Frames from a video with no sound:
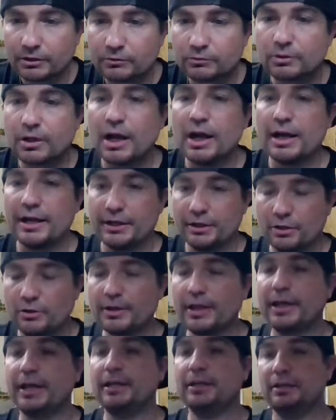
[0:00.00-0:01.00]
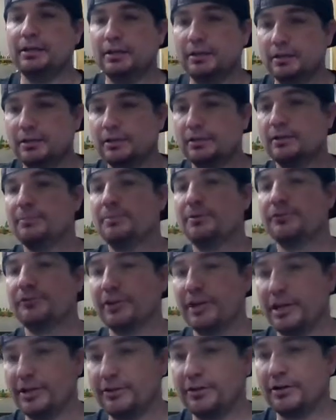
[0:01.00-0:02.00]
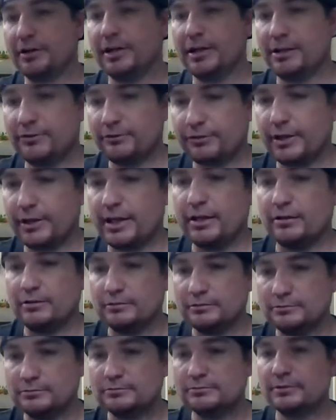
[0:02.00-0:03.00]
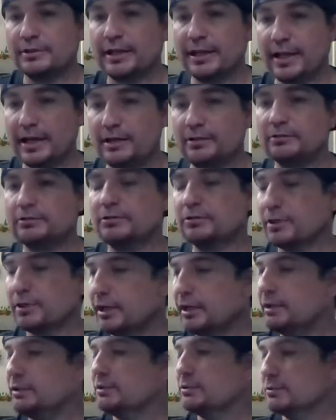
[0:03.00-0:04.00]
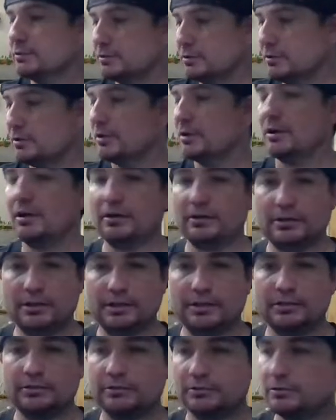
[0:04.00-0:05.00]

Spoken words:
Ryan, okay. Put together an N scale layout. Okay. All right.